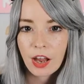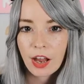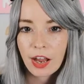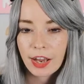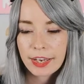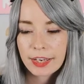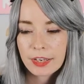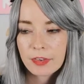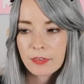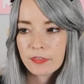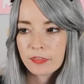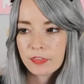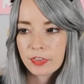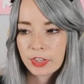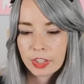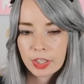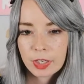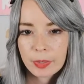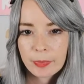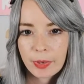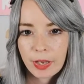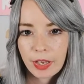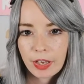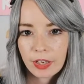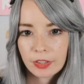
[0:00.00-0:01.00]
I am
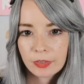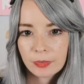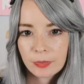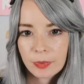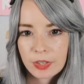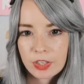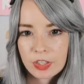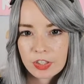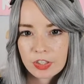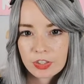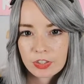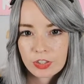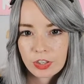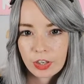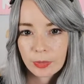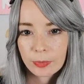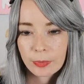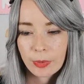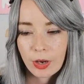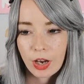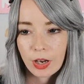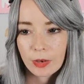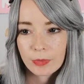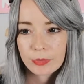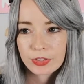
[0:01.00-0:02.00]
very bad with
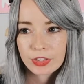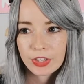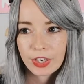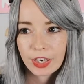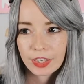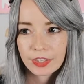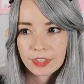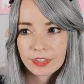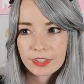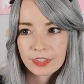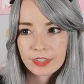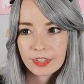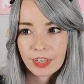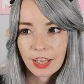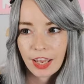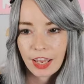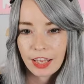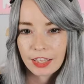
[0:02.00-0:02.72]
sharp objects